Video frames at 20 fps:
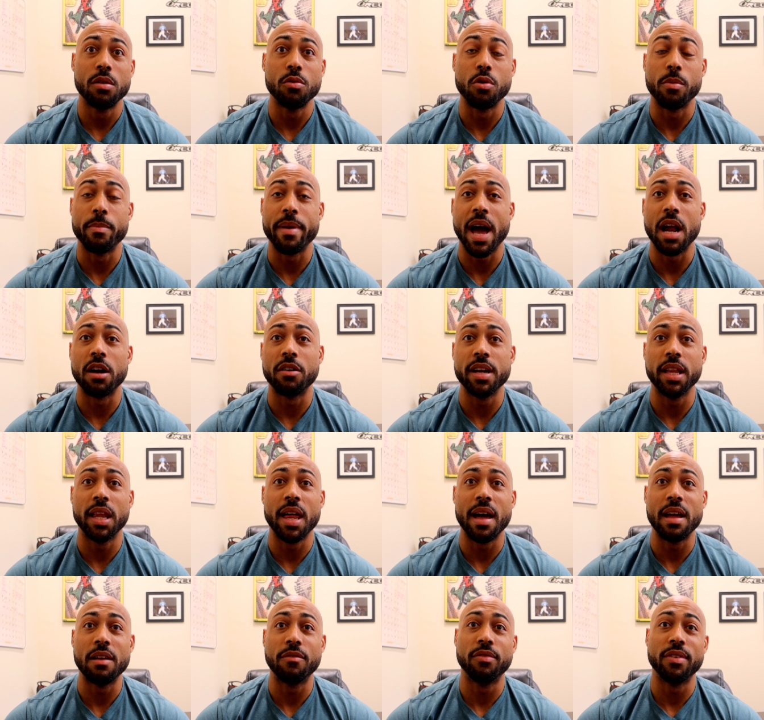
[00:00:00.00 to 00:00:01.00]
or battery
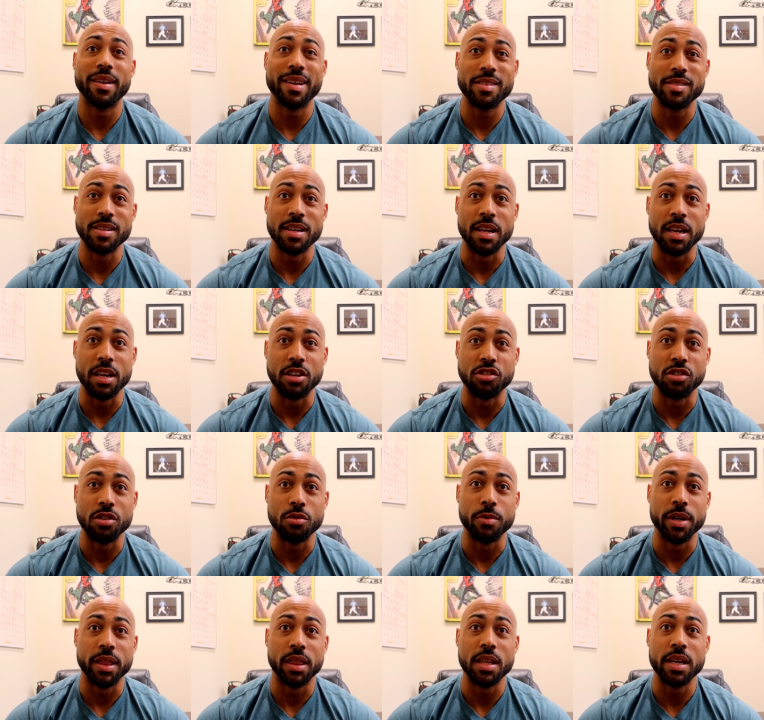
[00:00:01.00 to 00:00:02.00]
life is an
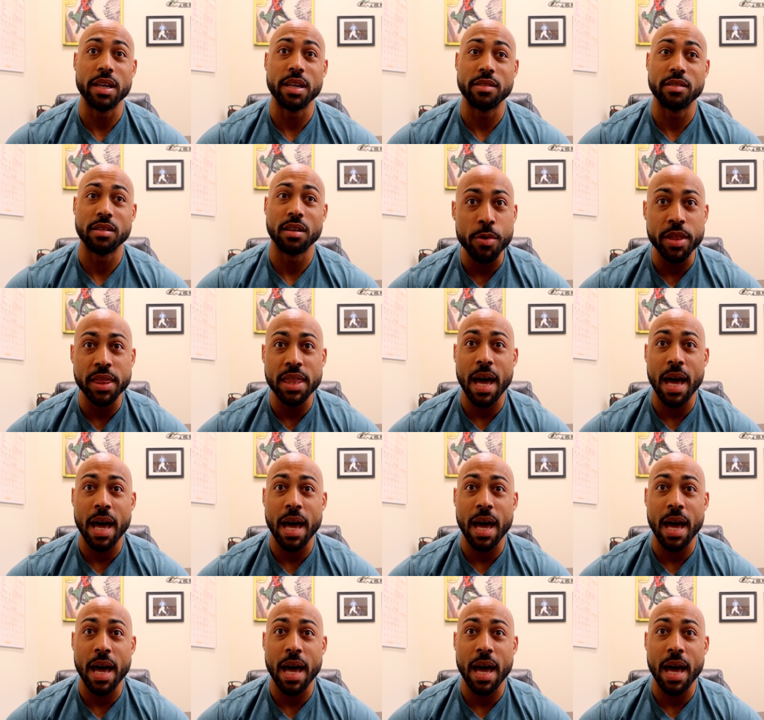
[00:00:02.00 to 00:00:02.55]
issue with these. With